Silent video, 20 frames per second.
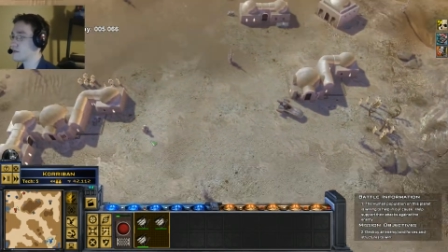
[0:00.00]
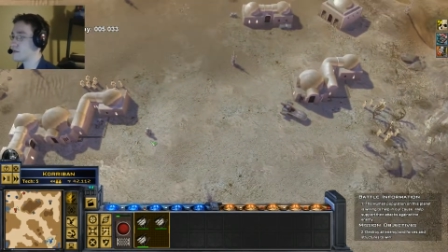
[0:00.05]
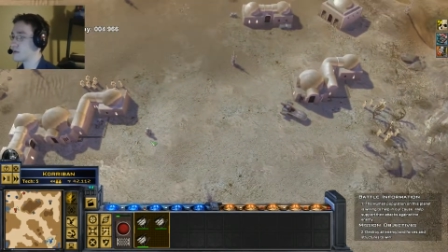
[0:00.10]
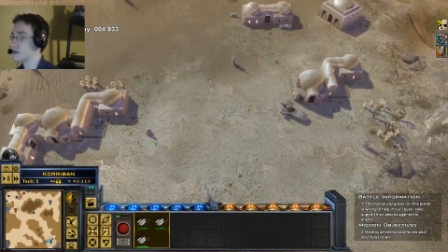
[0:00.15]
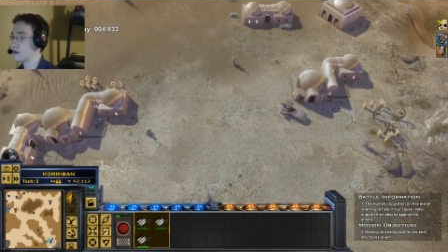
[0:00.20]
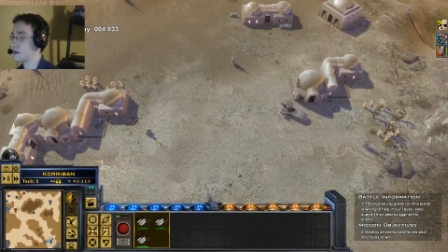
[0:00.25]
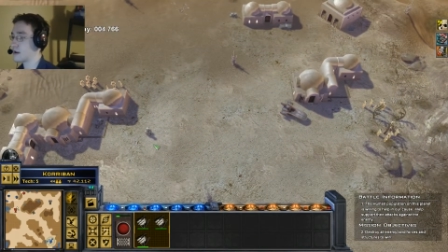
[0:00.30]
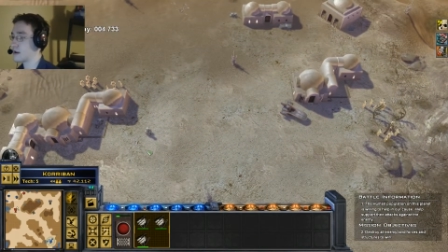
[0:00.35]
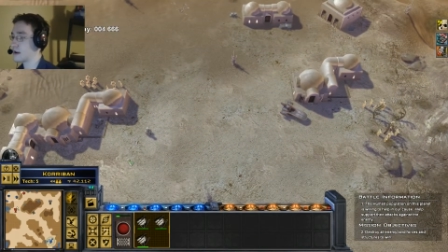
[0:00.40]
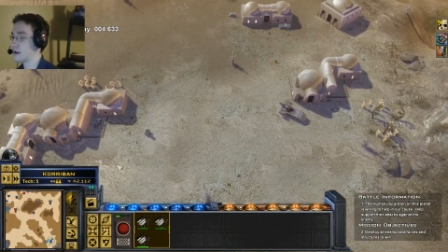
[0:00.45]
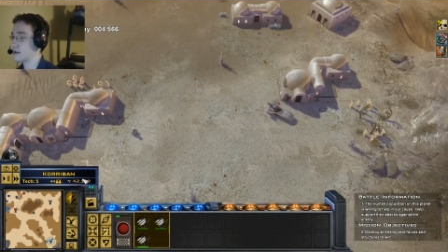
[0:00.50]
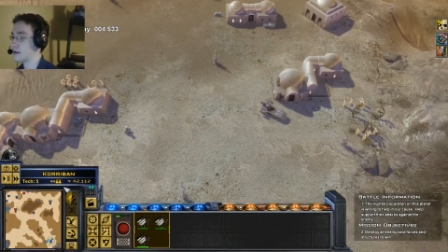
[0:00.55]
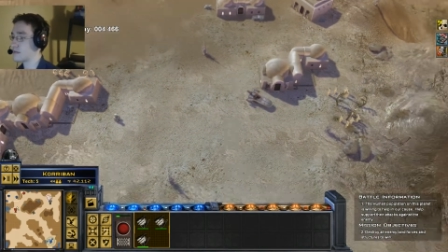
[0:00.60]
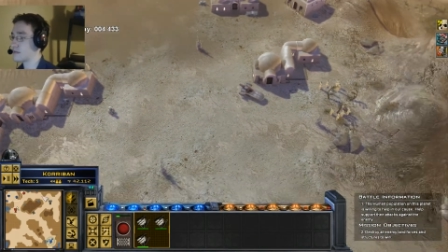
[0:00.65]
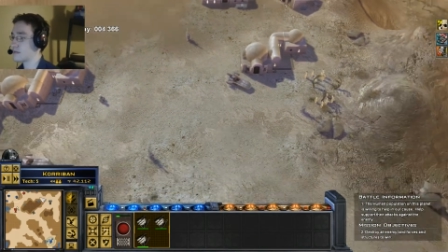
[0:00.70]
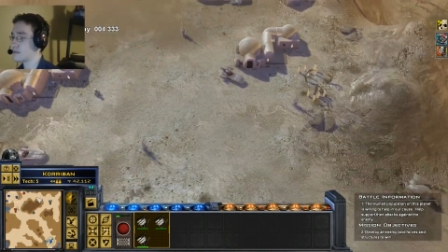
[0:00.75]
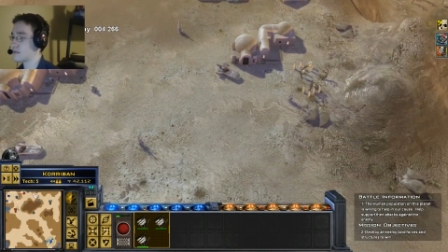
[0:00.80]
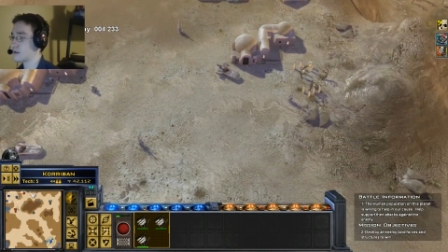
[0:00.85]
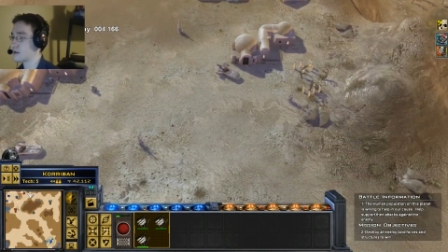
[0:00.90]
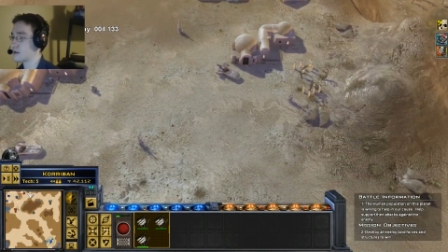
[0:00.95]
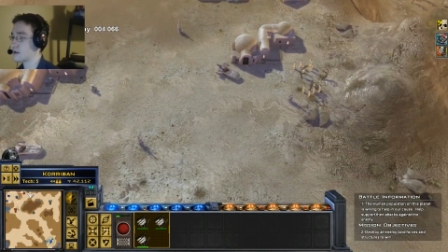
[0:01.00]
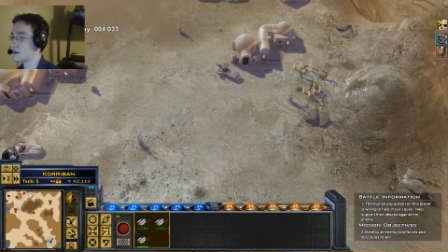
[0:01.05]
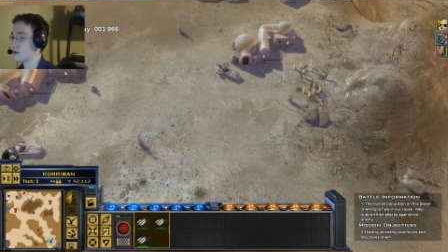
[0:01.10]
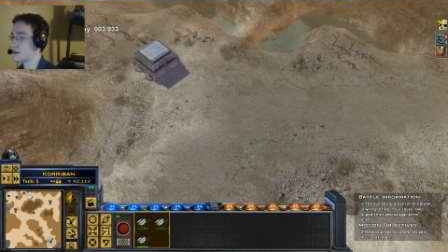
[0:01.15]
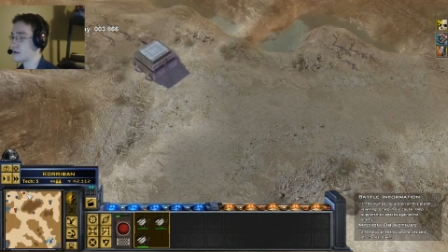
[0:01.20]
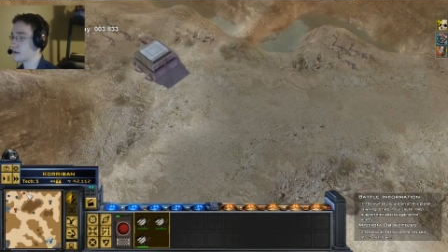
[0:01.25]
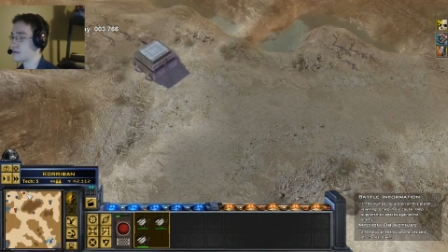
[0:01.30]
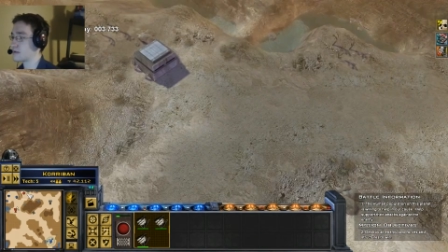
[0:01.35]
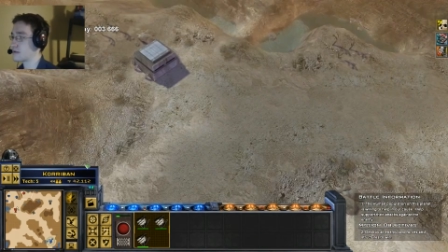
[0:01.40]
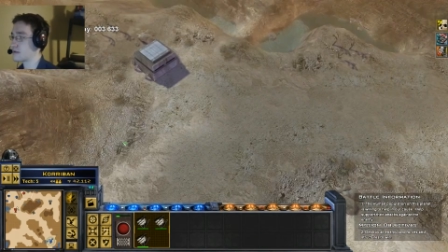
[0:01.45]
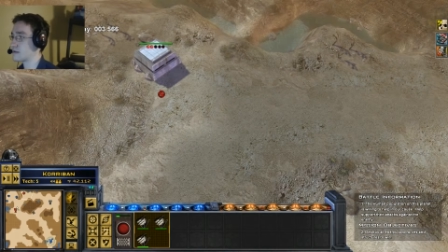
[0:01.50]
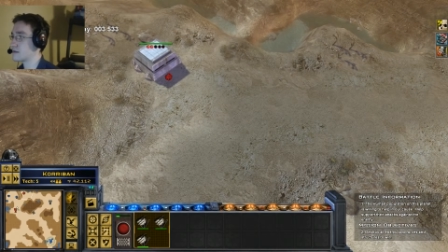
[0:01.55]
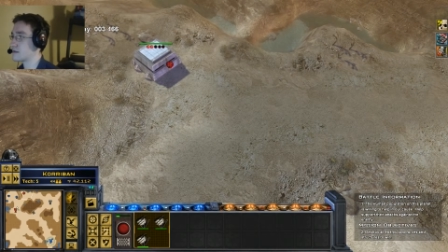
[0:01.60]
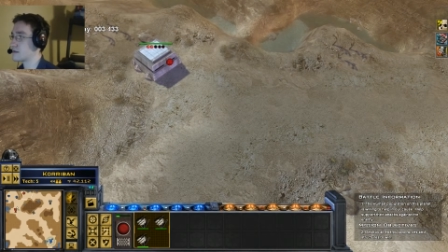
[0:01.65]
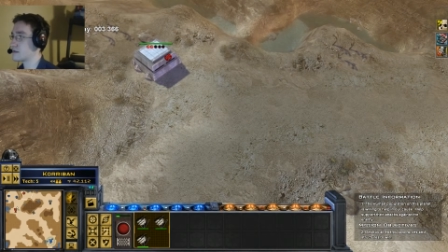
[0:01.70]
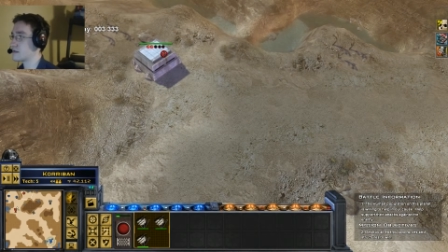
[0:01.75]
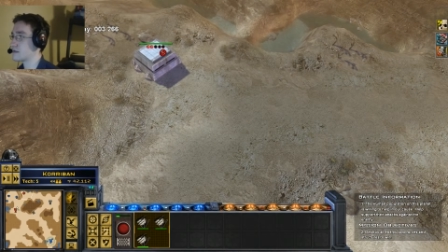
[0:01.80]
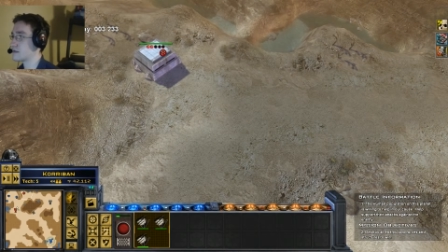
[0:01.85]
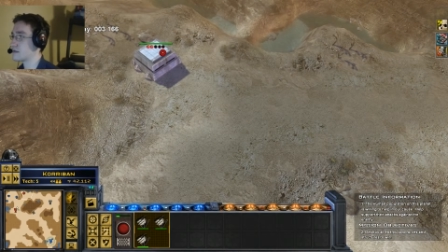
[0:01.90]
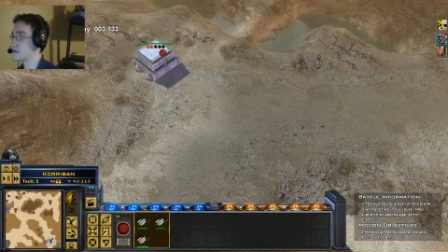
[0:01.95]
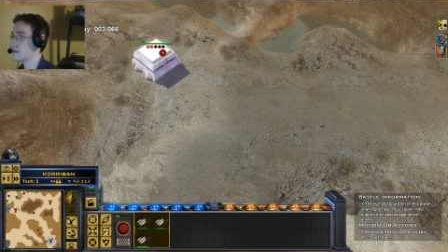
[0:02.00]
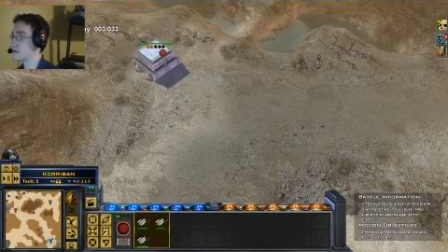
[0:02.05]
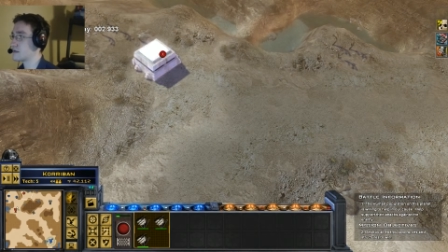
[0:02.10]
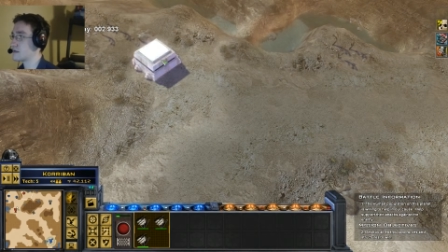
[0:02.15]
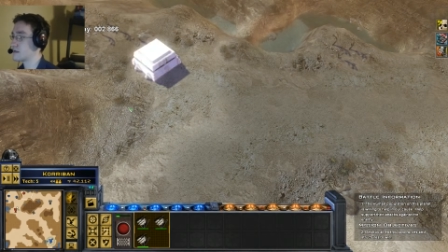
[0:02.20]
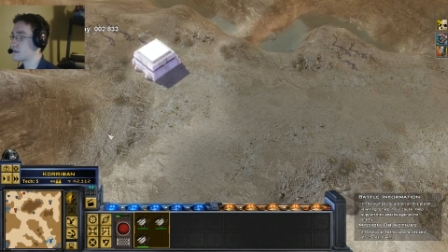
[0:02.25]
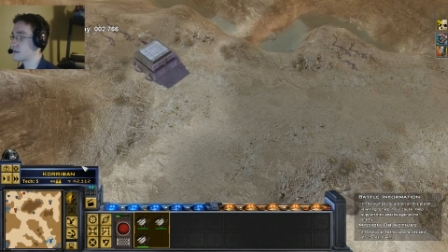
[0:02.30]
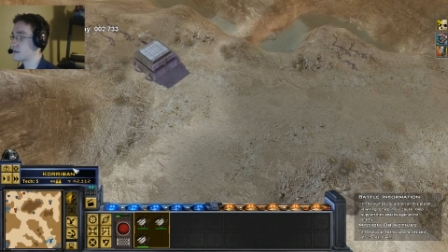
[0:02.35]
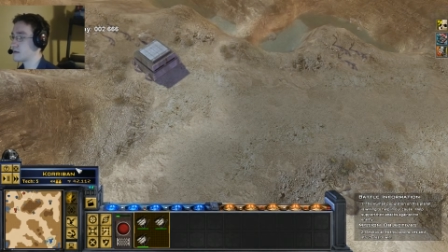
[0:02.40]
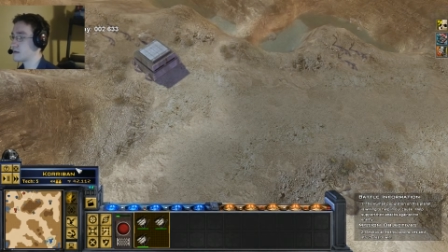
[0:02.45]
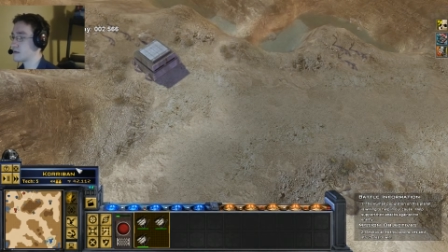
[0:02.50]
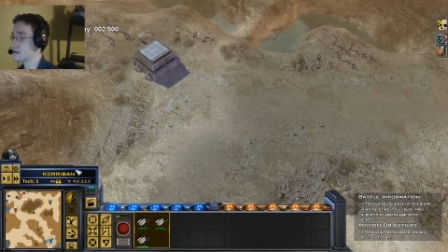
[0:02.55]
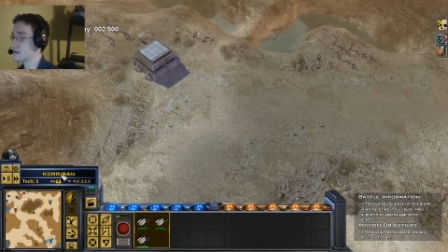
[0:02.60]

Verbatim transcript: Alright, where are they? Firing.